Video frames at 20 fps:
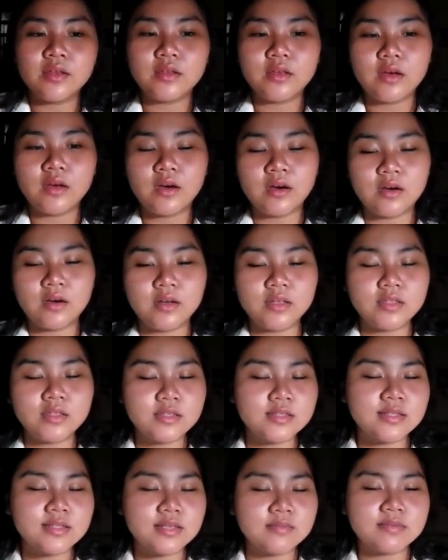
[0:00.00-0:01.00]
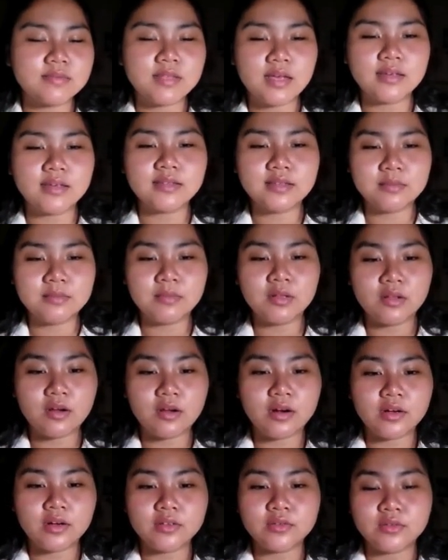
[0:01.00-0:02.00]
It seems like
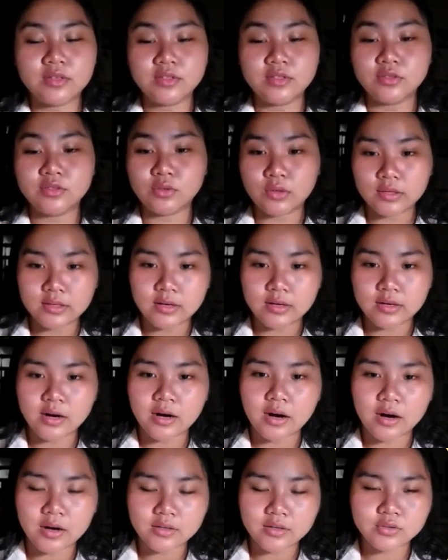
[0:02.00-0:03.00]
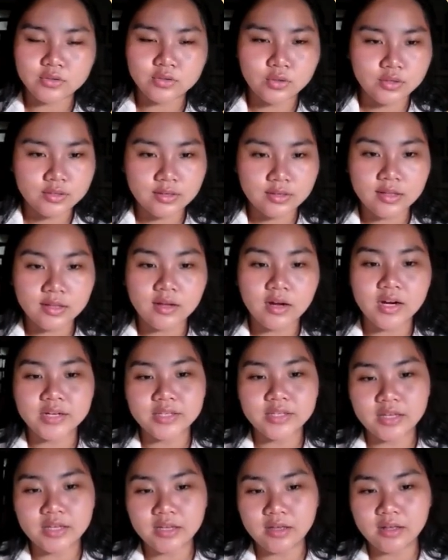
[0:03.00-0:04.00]
similar to the journal
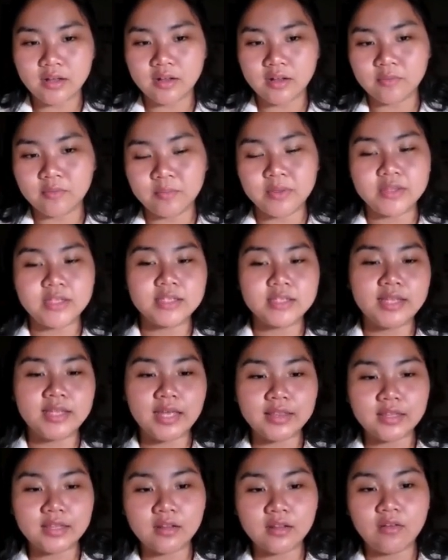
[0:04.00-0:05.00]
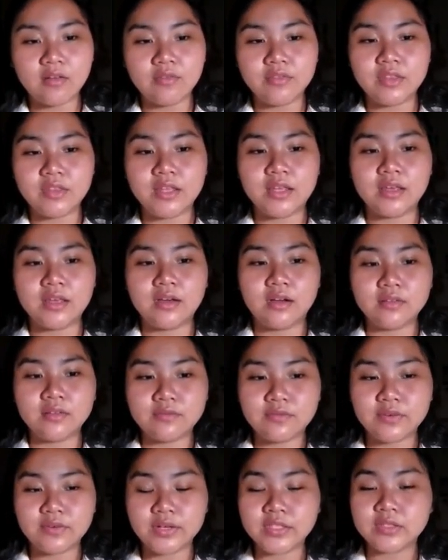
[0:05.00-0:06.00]
article, but the title of the
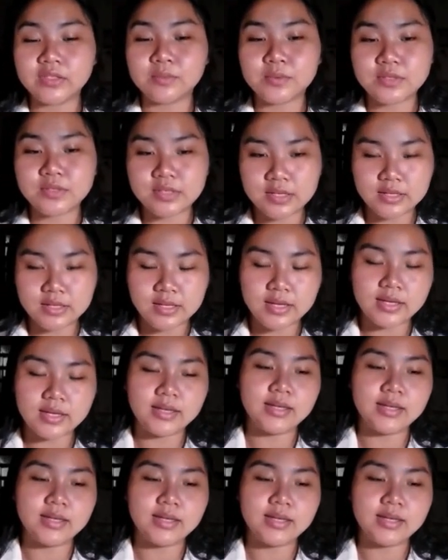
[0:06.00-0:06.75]
conference proceeding